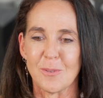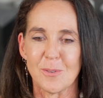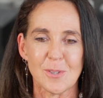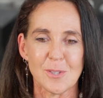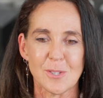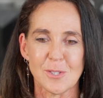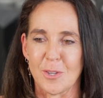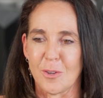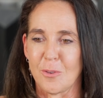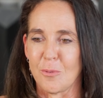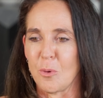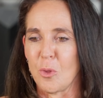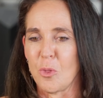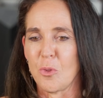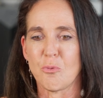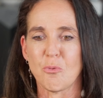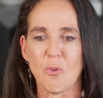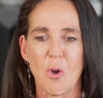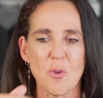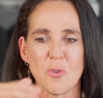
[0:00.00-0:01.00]
so we'll
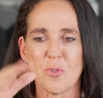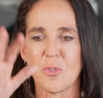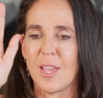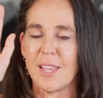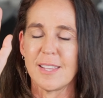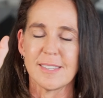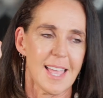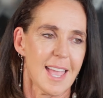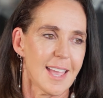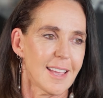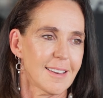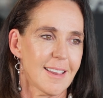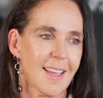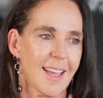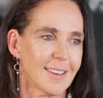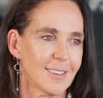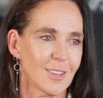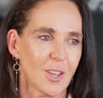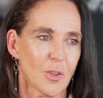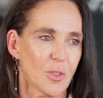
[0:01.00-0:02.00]
throw things at
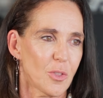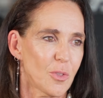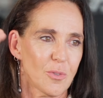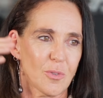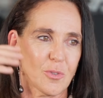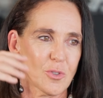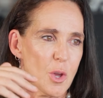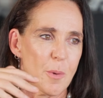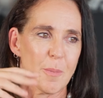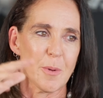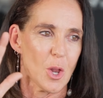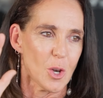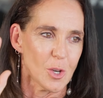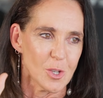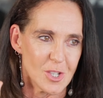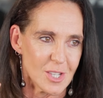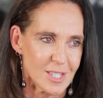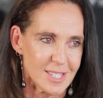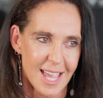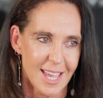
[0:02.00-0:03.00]

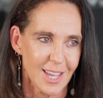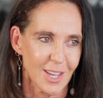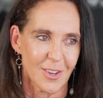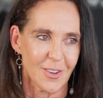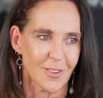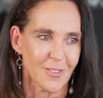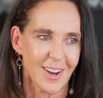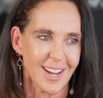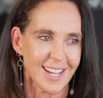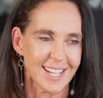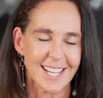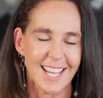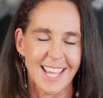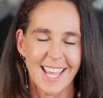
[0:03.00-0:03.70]
terminologies at you, right?